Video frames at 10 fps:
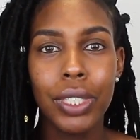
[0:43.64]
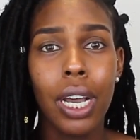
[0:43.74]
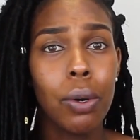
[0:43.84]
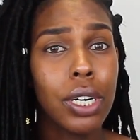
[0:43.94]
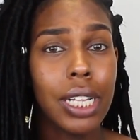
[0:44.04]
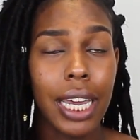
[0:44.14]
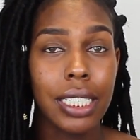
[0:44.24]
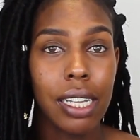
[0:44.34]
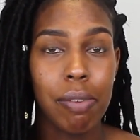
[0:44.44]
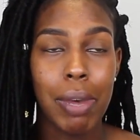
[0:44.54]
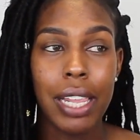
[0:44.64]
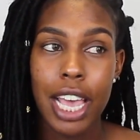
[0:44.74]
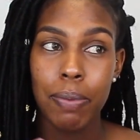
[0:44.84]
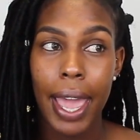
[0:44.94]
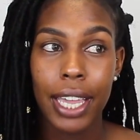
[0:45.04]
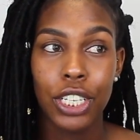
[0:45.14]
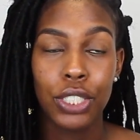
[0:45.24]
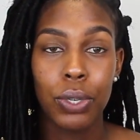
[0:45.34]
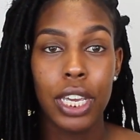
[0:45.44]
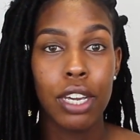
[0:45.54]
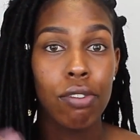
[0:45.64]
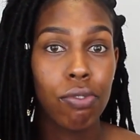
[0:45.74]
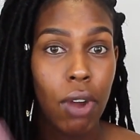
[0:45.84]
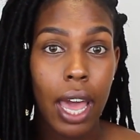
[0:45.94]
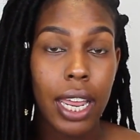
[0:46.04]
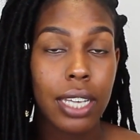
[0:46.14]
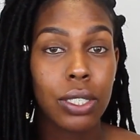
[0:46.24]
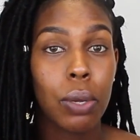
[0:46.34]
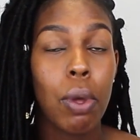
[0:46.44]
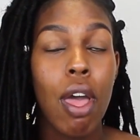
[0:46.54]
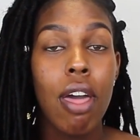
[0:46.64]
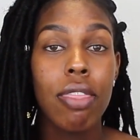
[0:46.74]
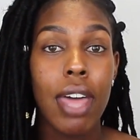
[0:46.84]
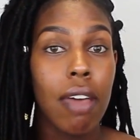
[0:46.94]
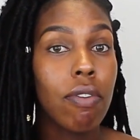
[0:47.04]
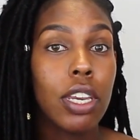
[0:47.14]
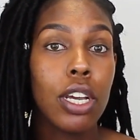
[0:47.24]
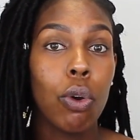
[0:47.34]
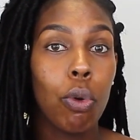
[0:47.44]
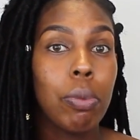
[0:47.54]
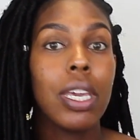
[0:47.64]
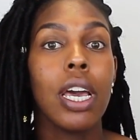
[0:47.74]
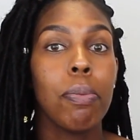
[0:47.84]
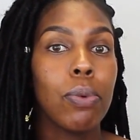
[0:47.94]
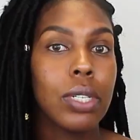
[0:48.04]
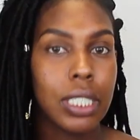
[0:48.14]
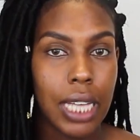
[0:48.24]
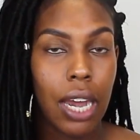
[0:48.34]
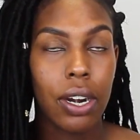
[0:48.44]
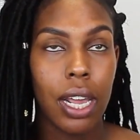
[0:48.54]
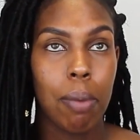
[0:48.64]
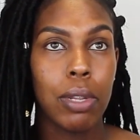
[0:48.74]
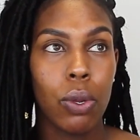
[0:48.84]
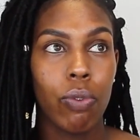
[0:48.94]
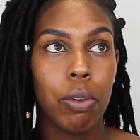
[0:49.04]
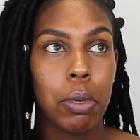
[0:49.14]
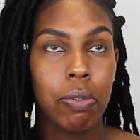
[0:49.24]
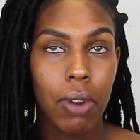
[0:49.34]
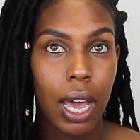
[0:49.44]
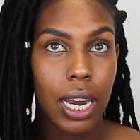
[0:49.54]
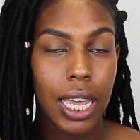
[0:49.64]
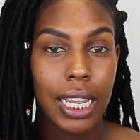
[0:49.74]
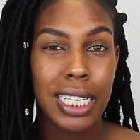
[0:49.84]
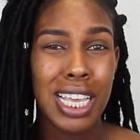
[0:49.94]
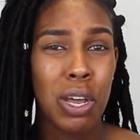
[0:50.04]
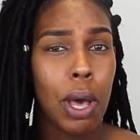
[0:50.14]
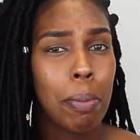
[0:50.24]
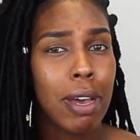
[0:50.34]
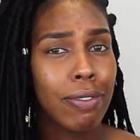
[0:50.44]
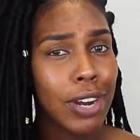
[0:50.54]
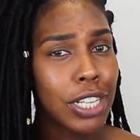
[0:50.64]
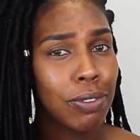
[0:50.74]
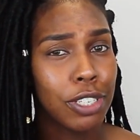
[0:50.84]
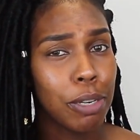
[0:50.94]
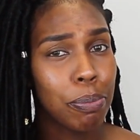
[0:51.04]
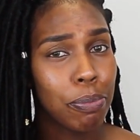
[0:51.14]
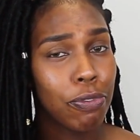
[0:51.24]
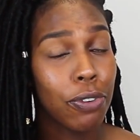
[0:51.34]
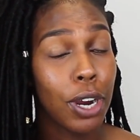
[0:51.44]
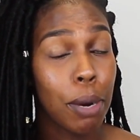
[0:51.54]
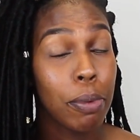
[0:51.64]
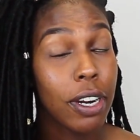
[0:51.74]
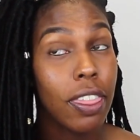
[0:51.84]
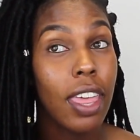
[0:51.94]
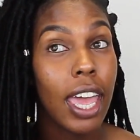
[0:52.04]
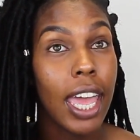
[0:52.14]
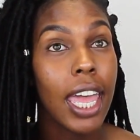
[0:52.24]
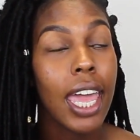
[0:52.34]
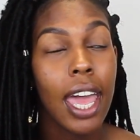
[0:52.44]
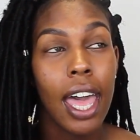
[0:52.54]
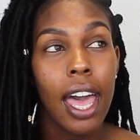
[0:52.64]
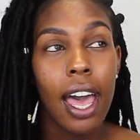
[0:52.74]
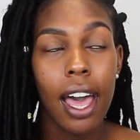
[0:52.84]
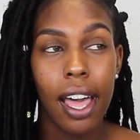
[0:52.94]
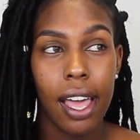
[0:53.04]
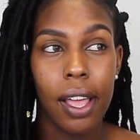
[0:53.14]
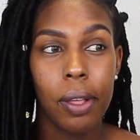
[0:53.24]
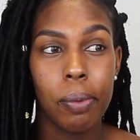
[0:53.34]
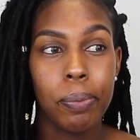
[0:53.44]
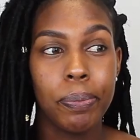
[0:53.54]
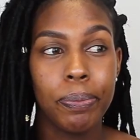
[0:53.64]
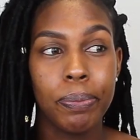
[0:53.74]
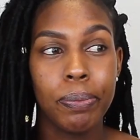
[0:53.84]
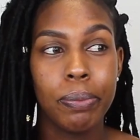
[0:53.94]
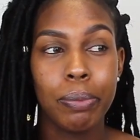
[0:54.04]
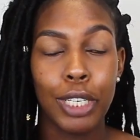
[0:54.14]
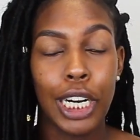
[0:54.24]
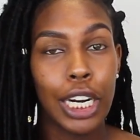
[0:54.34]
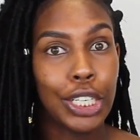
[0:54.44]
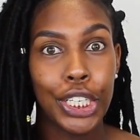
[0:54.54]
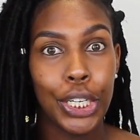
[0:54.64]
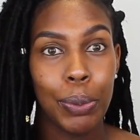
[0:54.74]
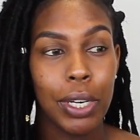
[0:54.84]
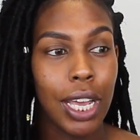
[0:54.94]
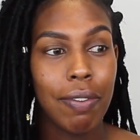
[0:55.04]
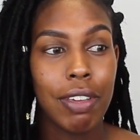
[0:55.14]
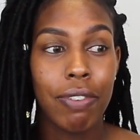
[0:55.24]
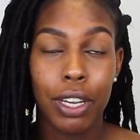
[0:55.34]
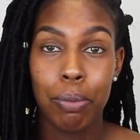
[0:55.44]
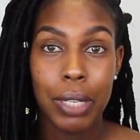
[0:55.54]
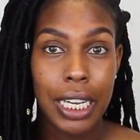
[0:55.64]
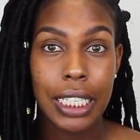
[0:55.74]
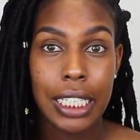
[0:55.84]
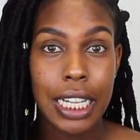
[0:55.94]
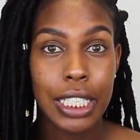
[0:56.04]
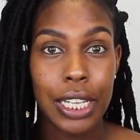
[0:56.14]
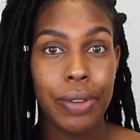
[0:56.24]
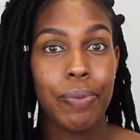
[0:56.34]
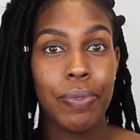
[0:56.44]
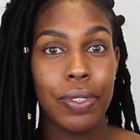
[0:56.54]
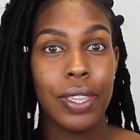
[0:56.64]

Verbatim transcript: I ordered a lot of stuff. My last package is going to get here Friday, so that video will be up on Saturday. I plan on filming Friday unless I go out with my friends for their for her birthday. Um, but I don't know. We don't have any final plans yet, so